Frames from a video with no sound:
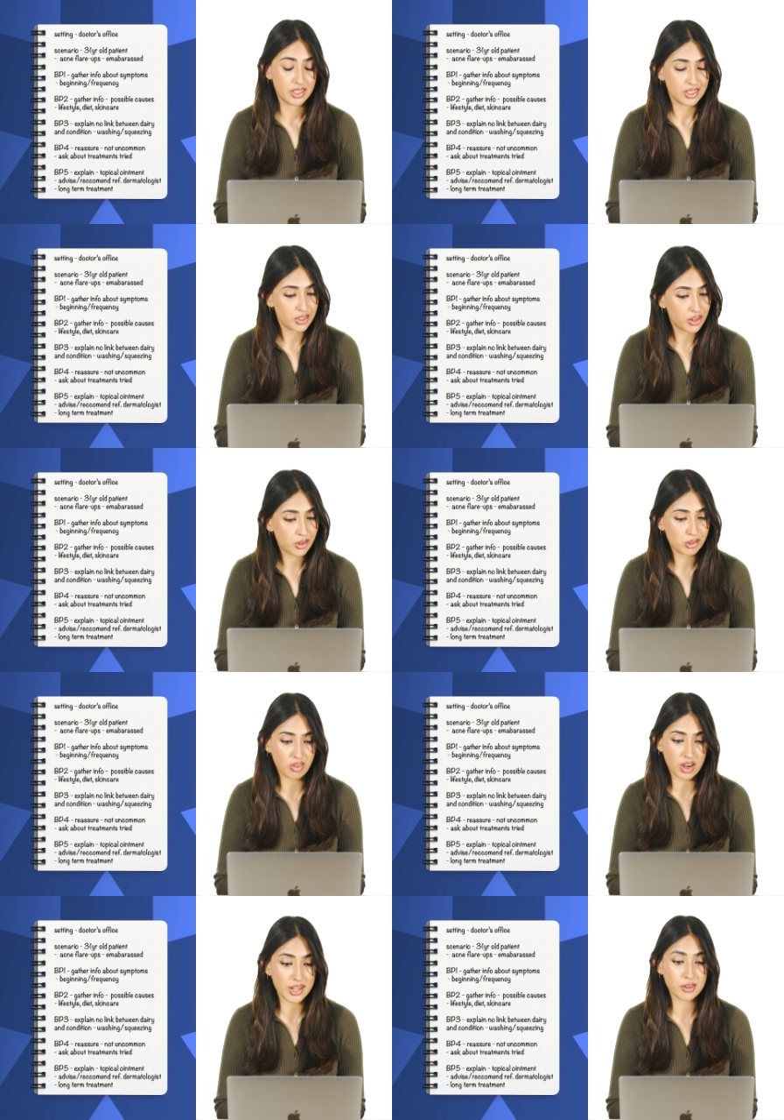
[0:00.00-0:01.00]
You know,
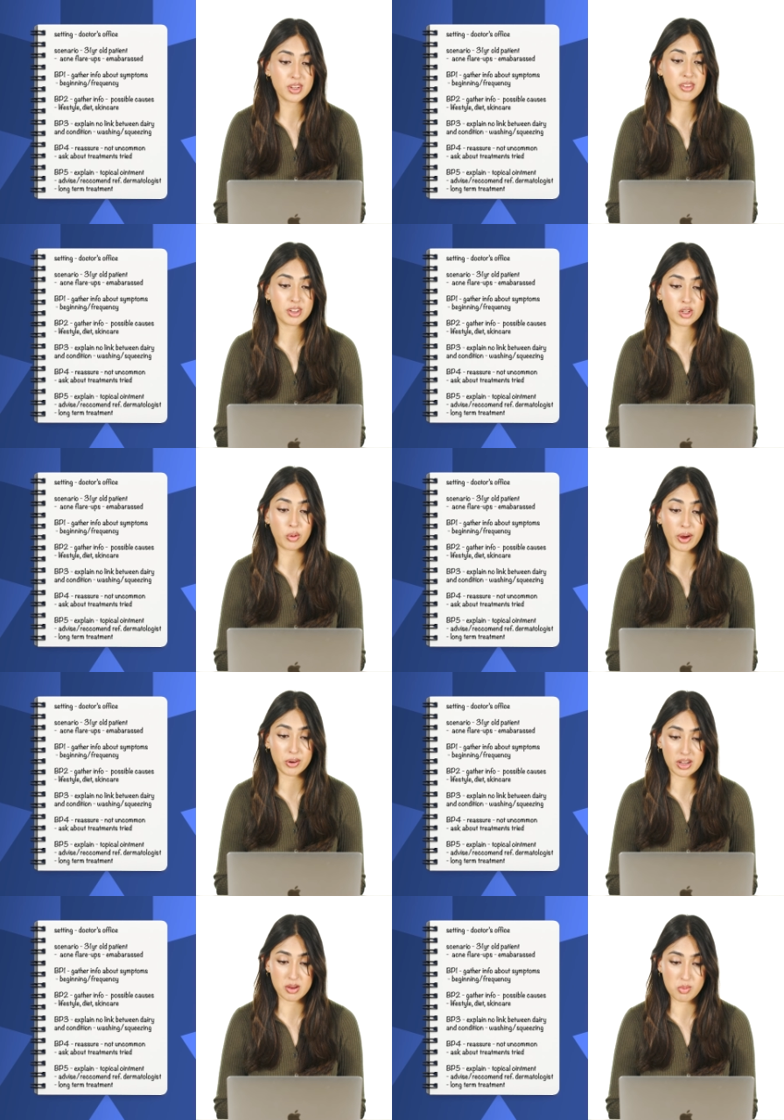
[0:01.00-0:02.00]
I don't even go out
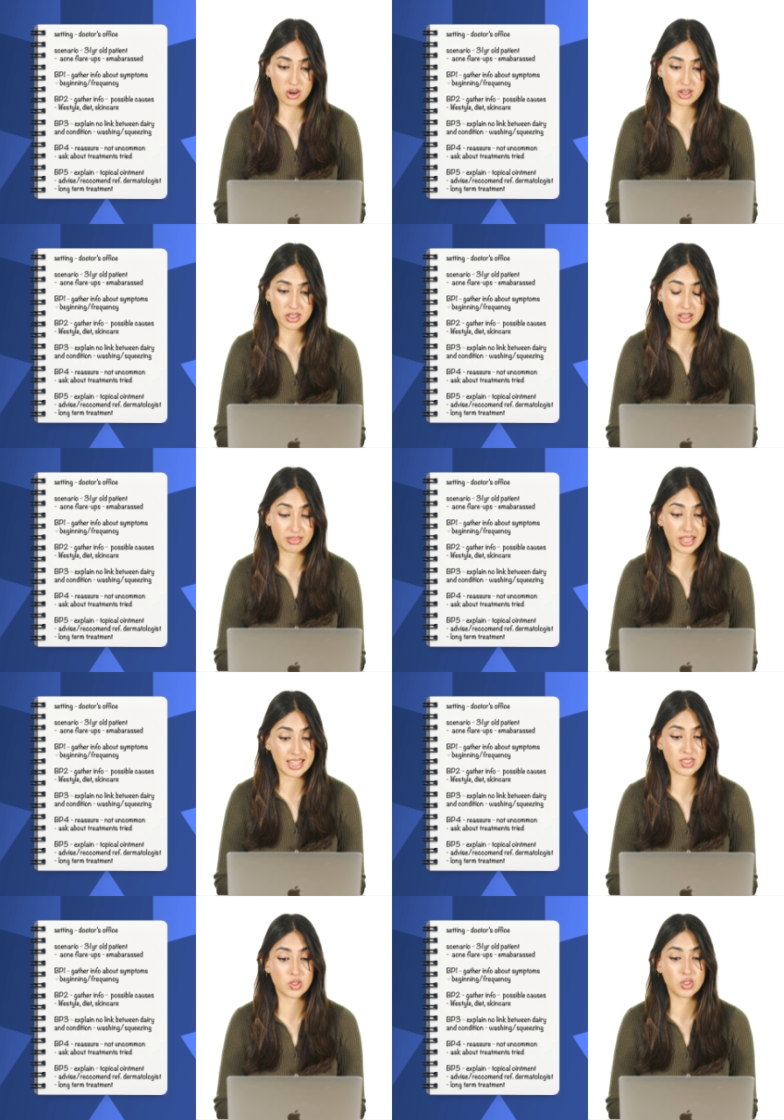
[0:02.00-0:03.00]
anymore. I've
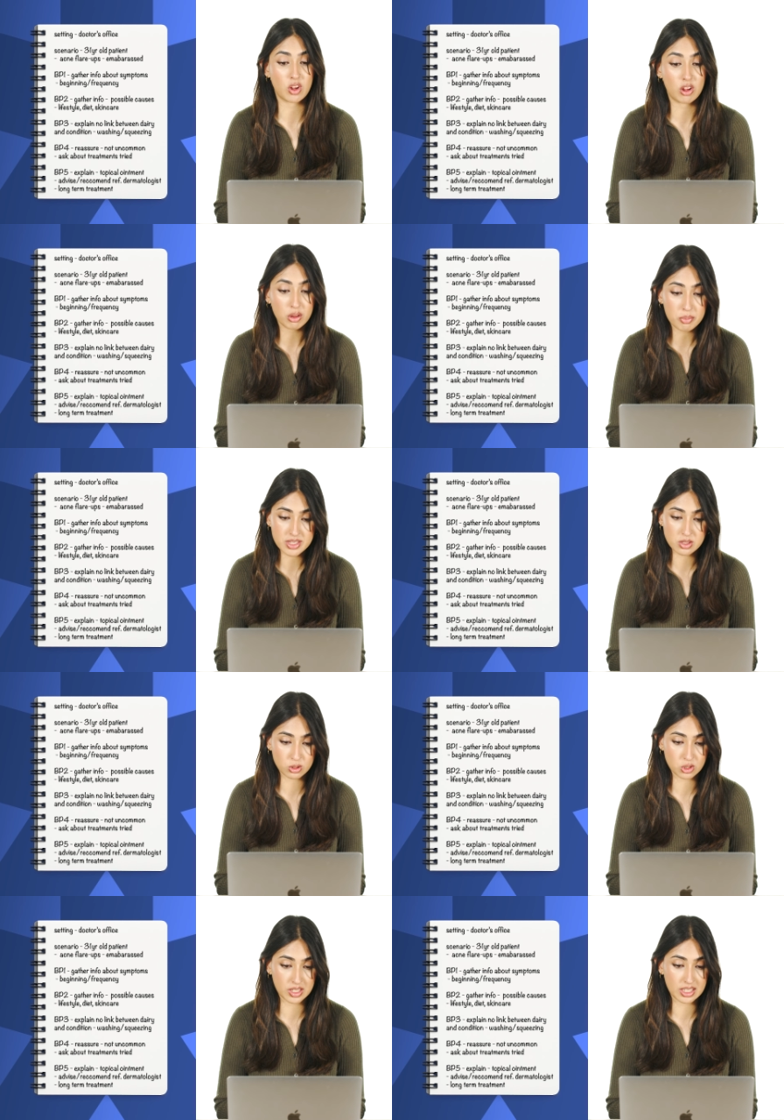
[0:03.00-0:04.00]
canceled all my
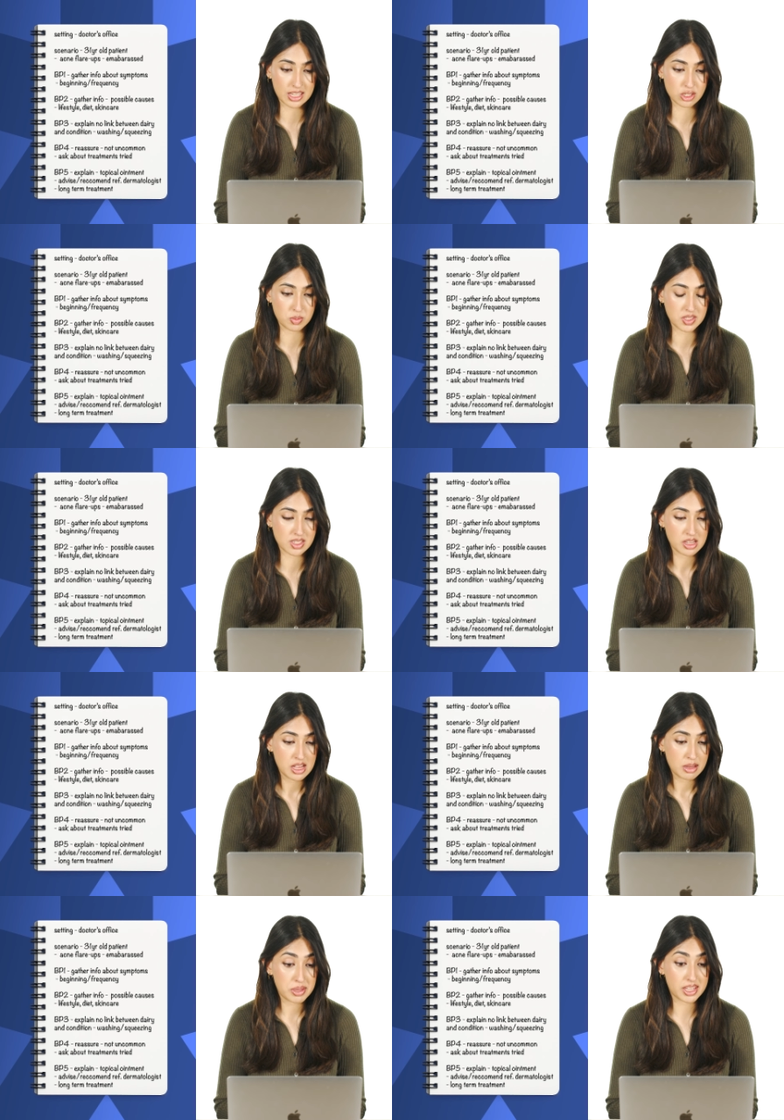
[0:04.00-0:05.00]
social engagements
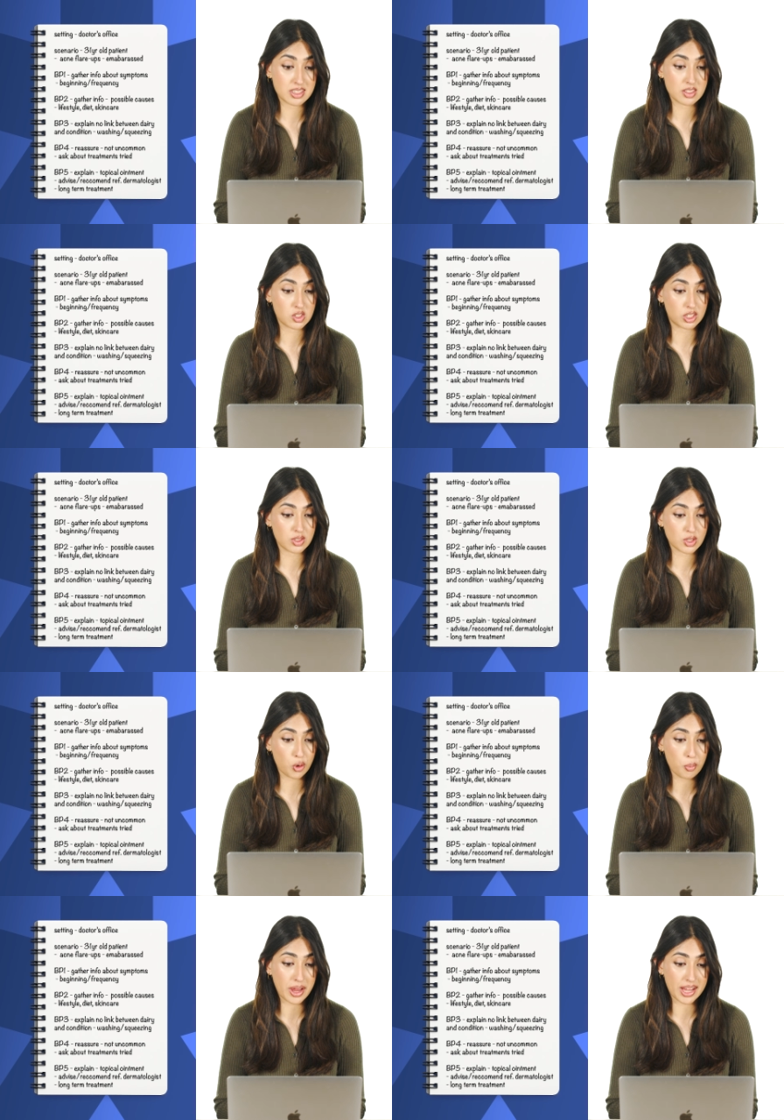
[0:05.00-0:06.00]
because it's got
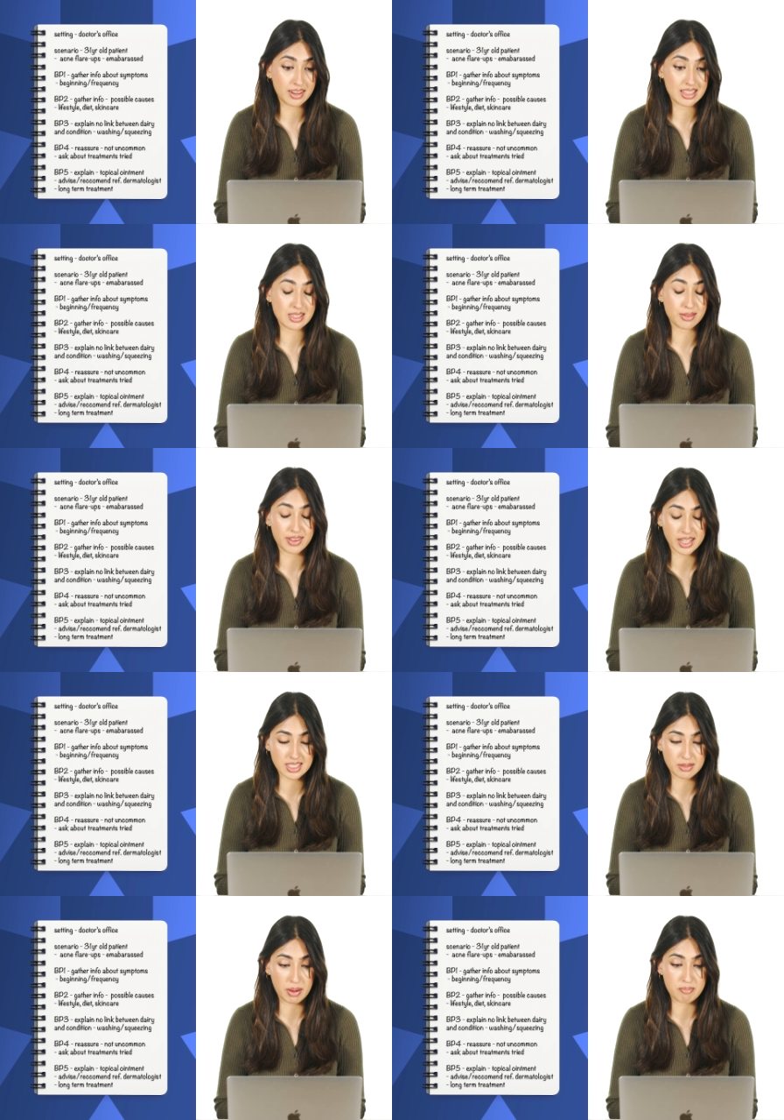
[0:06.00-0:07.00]
so bad it's
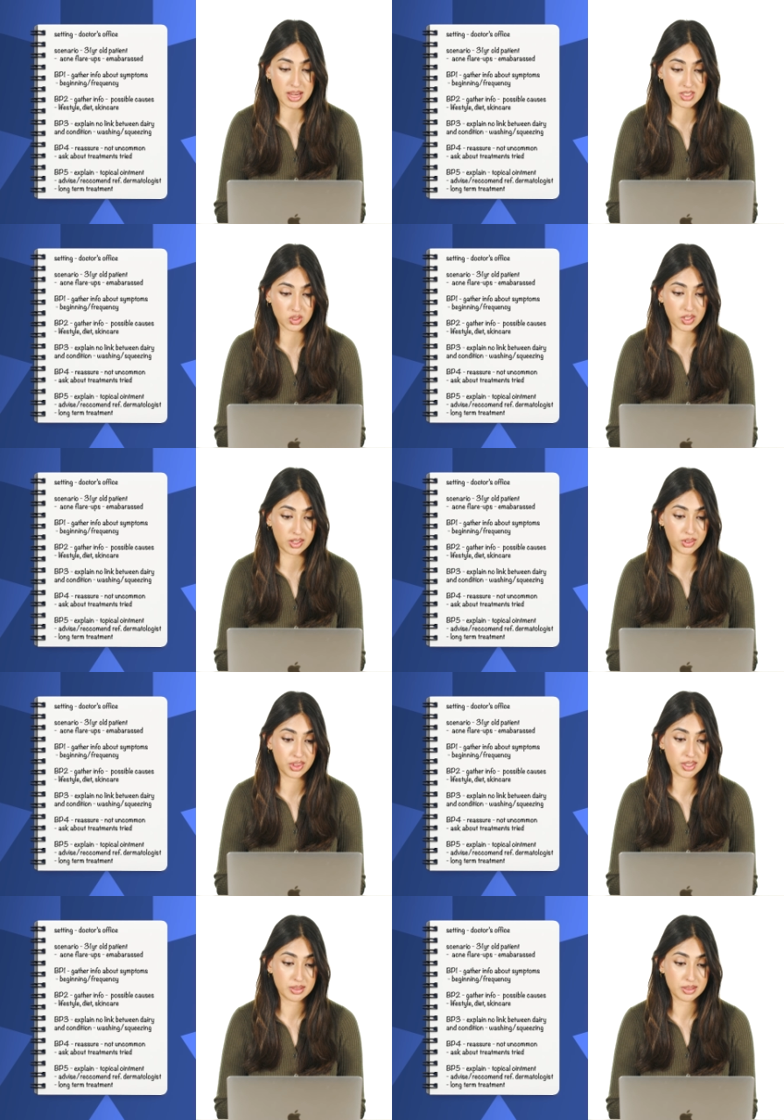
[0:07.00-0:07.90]
affecting my mental health.